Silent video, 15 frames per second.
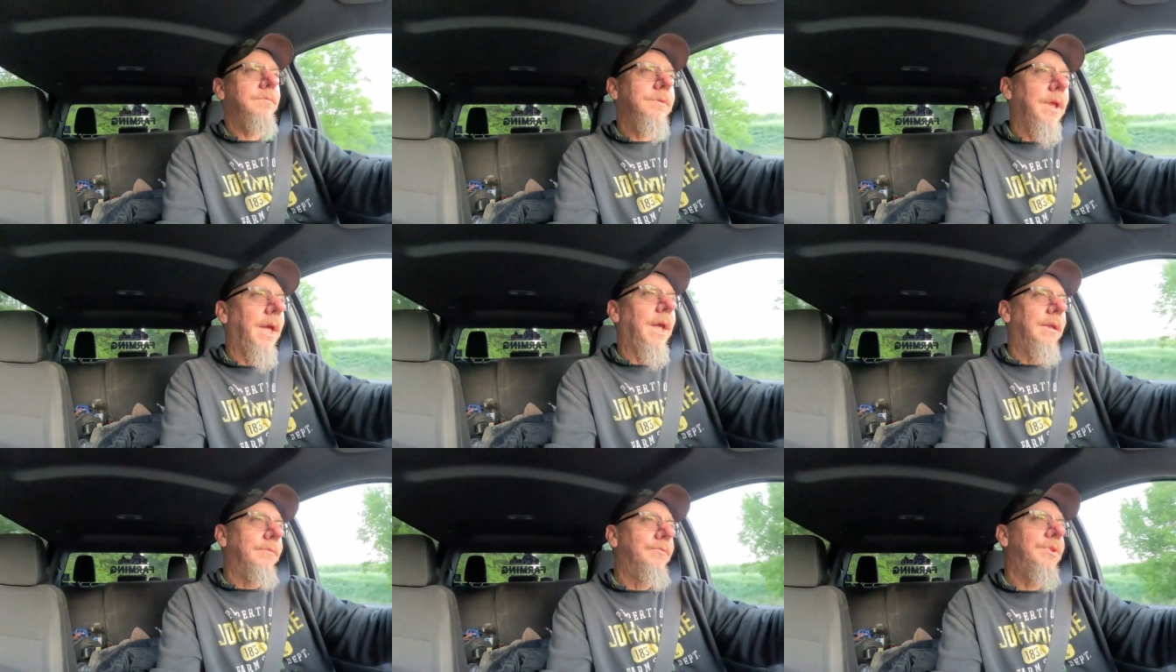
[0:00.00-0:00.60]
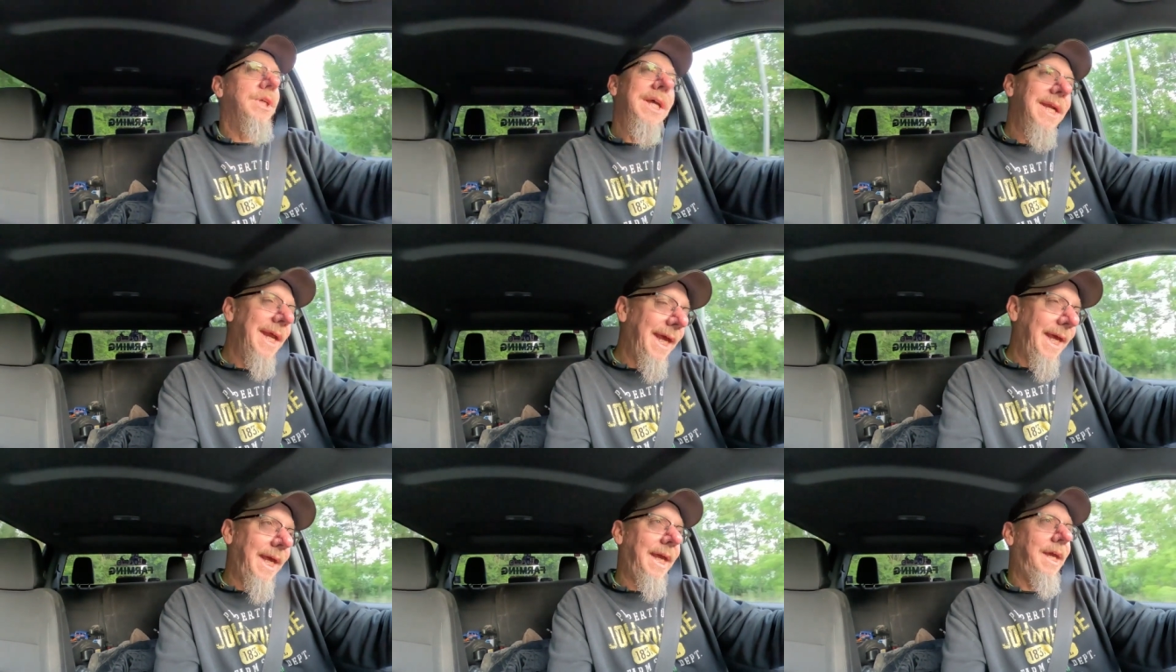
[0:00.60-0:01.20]
And
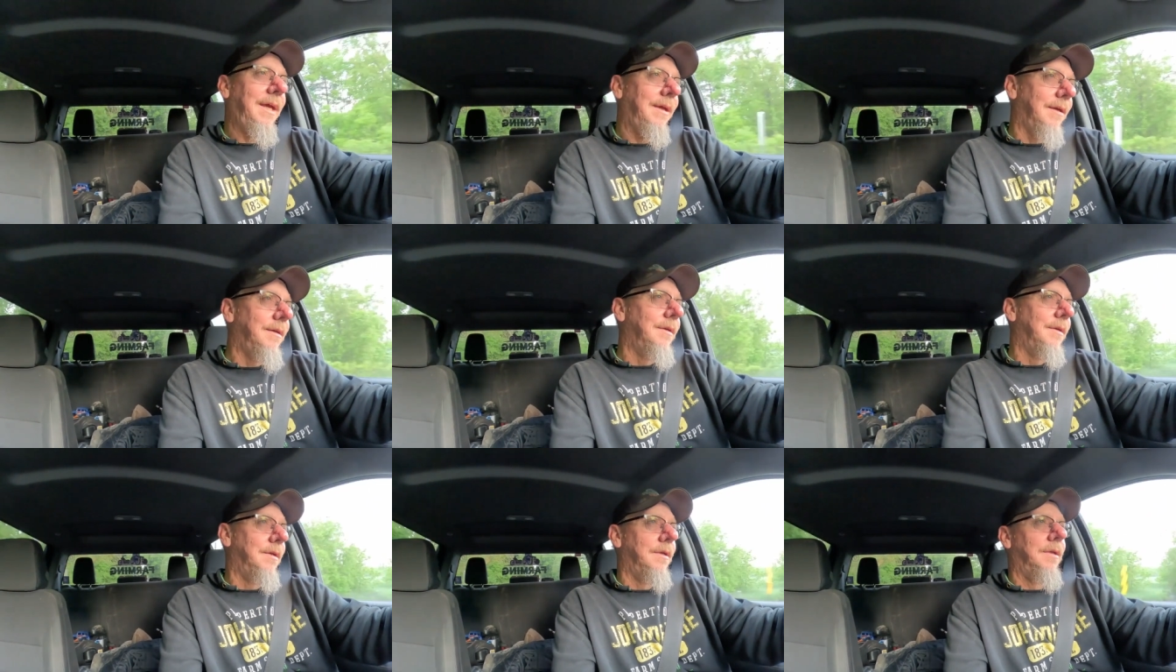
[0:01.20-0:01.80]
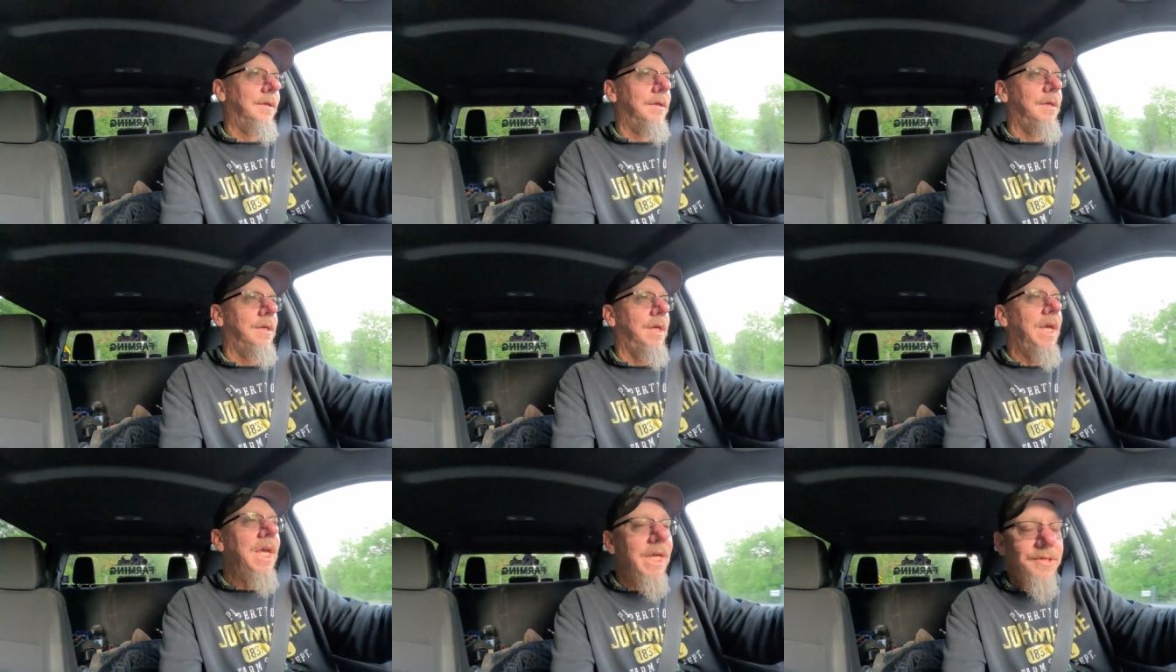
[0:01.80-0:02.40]
today
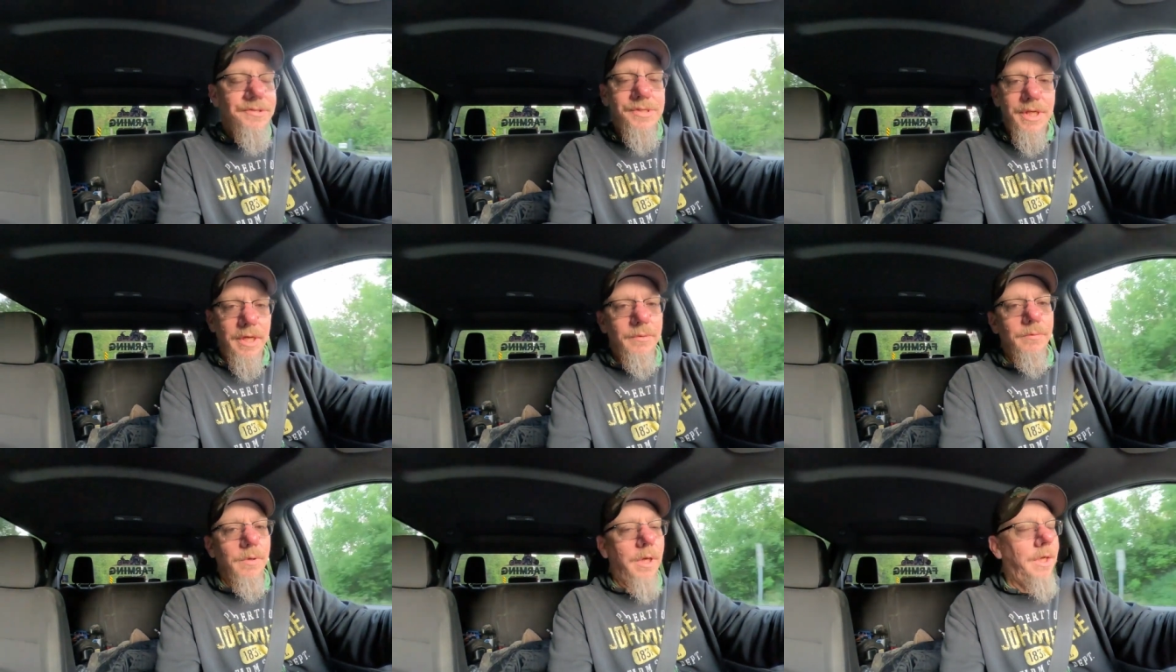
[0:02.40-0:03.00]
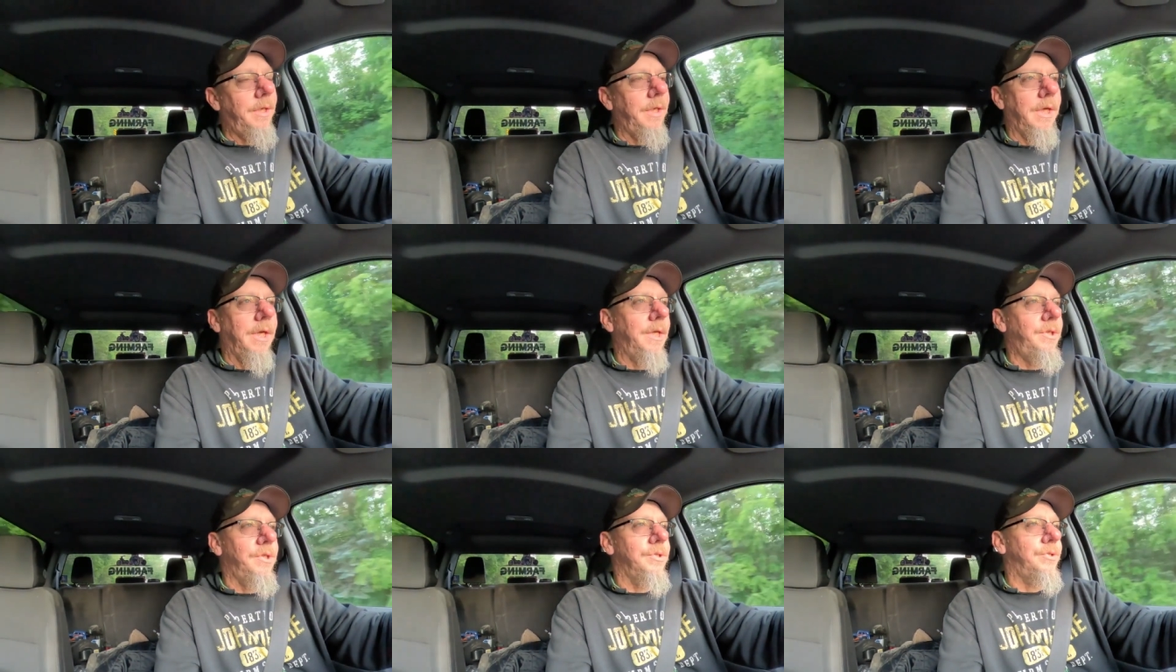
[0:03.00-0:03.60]
is that run, and I
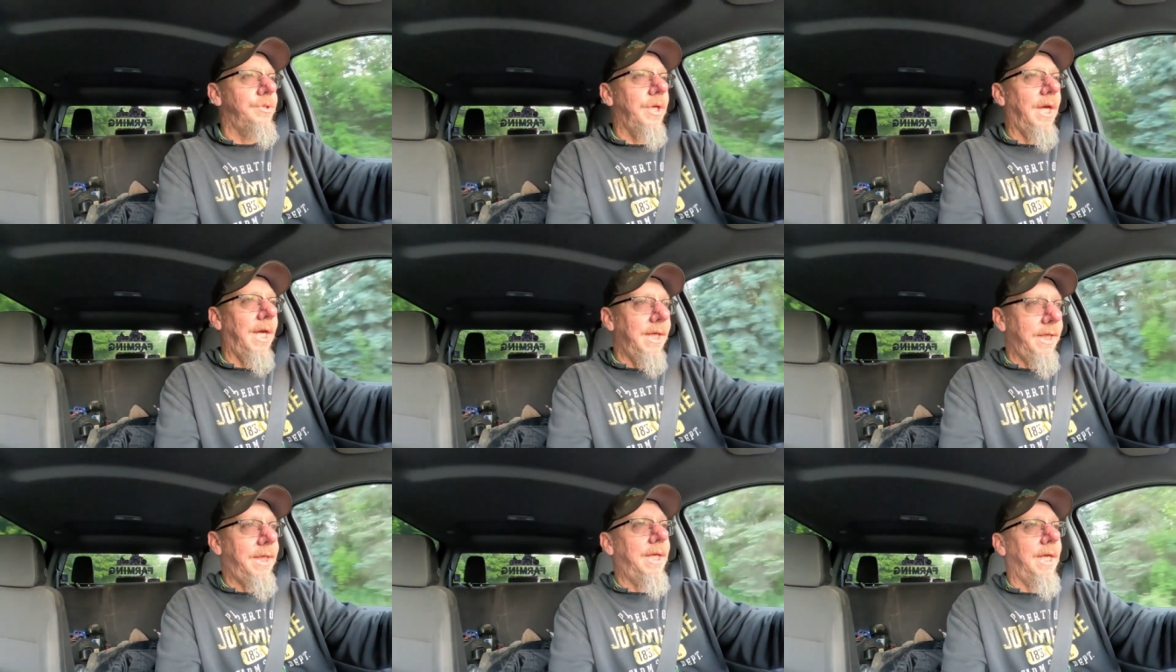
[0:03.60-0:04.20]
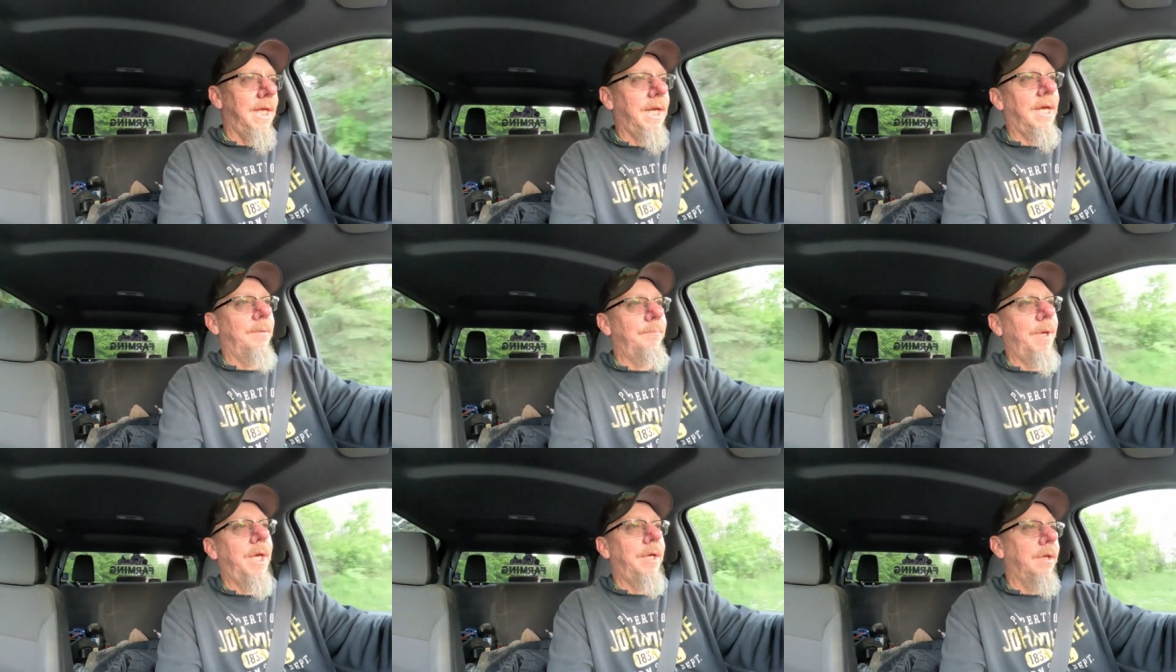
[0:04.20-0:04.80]
cannot
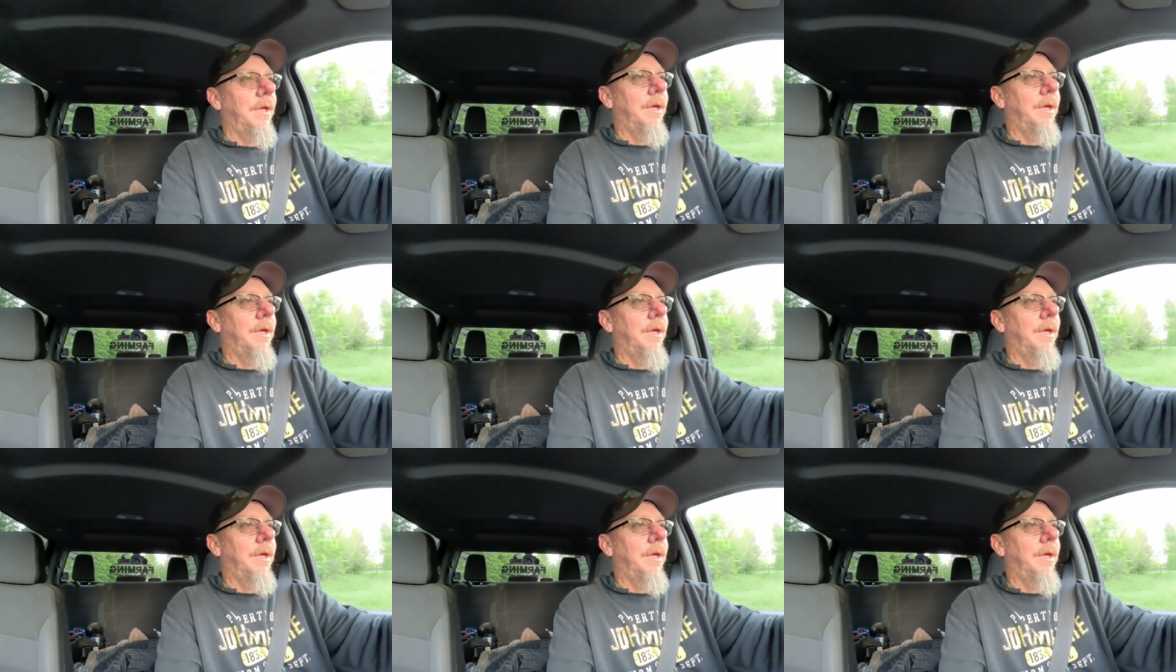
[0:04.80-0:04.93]
make it.